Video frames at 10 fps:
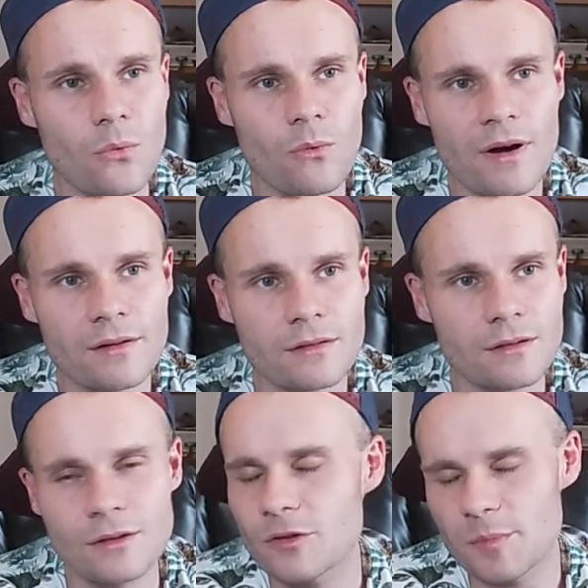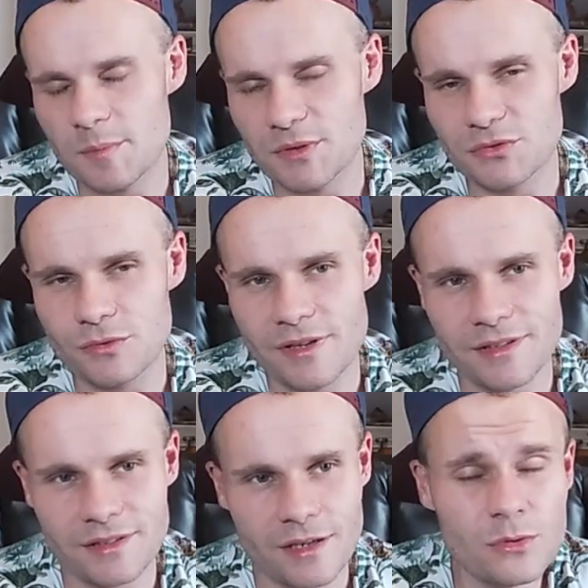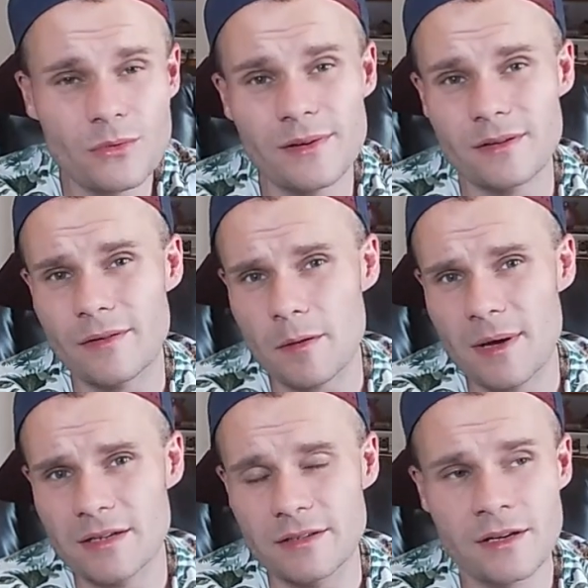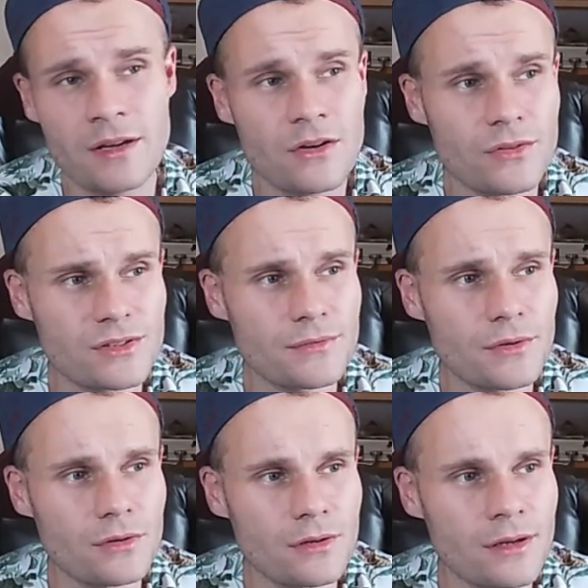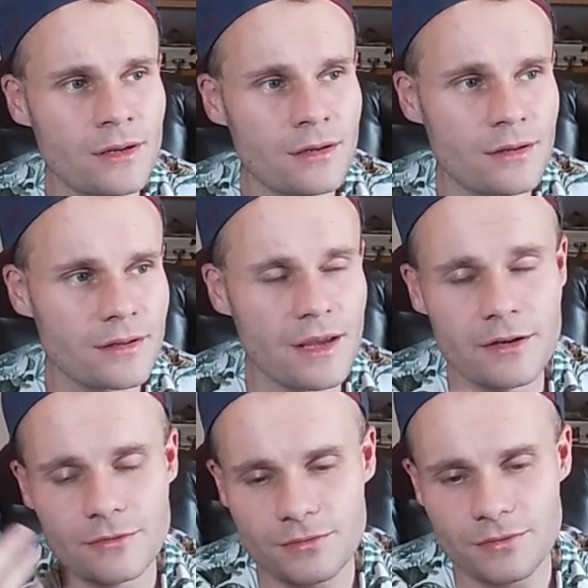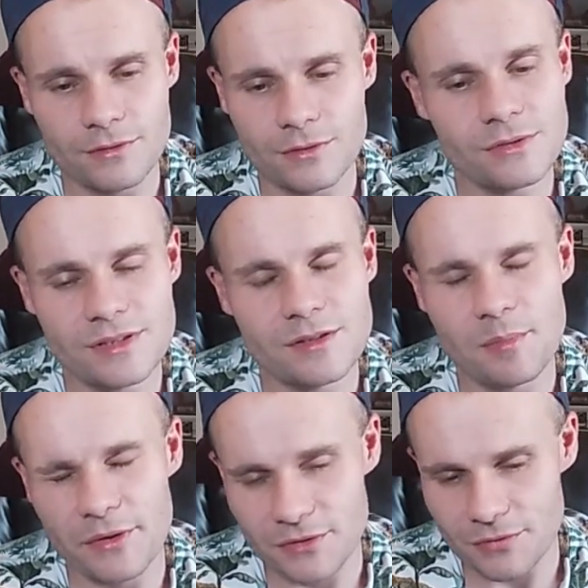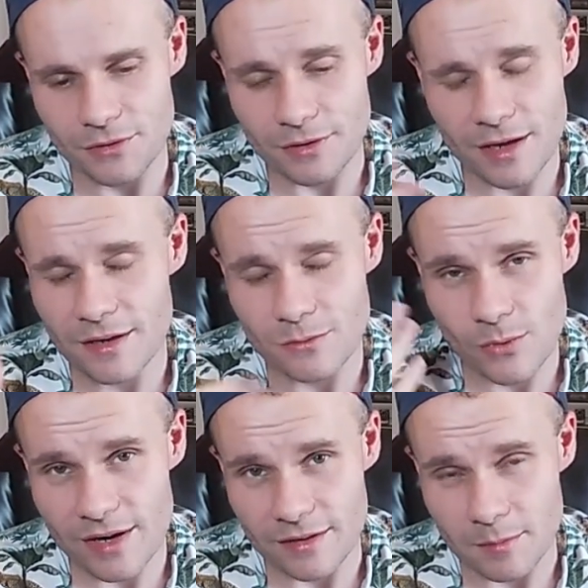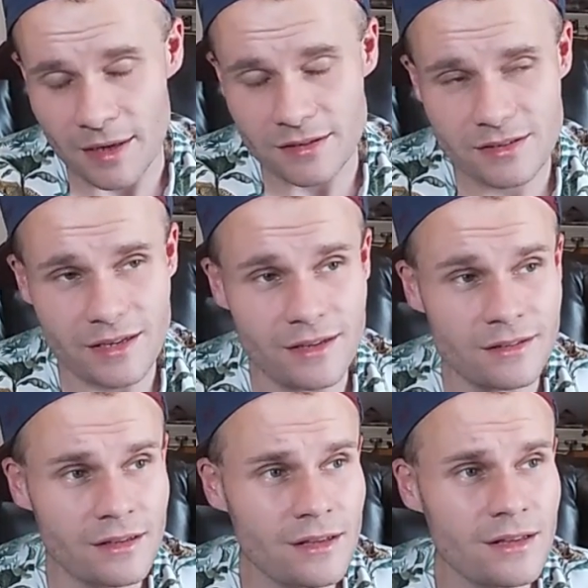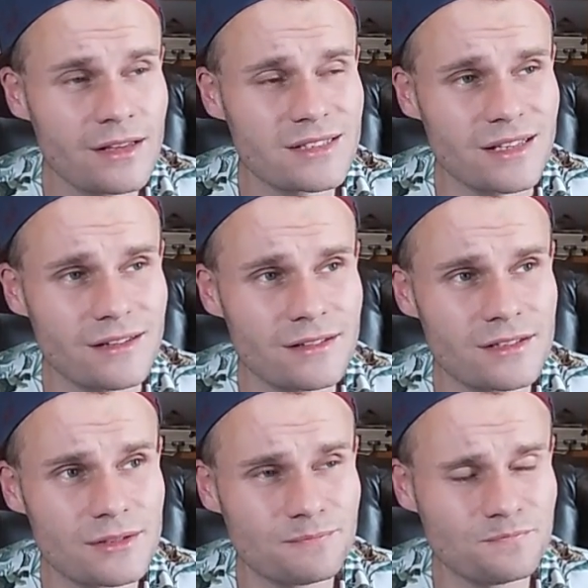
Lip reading: While a lot of people do that, I wouldn't really recommend it. First of all, kind of loses the point for wearing the mask, and second,